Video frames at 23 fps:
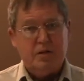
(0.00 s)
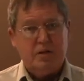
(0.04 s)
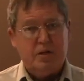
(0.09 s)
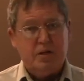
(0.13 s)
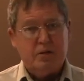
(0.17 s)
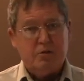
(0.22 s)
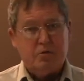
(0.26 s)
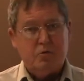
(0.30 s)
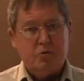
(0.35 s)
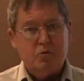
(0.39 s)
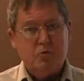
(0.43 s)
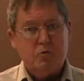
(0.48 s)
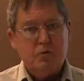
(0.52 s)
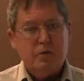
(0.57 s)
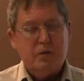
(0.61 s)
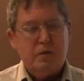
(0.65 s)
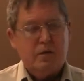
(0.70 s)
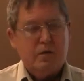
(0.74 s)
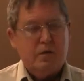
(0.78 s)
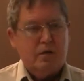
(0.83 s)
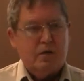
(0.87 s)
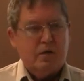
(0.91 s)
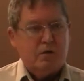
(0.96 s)
niru,
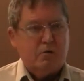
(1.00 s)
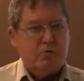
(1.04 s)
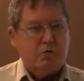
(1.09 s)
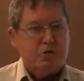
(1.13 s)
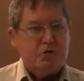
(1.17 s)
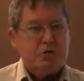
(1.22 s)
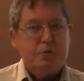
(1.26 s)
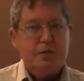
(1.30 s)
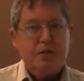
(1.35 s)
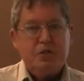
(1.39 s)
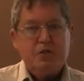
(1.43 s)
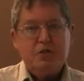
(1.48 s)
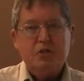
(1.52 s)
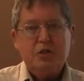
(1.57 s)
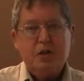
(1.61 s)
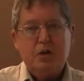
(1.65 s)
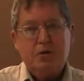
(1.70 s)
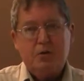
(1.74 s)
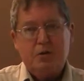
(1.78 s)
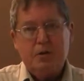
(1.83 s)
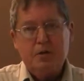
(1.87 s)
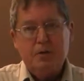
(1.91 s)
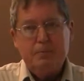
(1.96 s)
which means
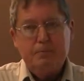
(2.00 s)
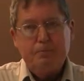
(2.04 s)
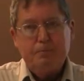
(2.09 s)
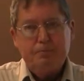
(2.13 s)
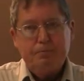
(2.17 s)
yoke,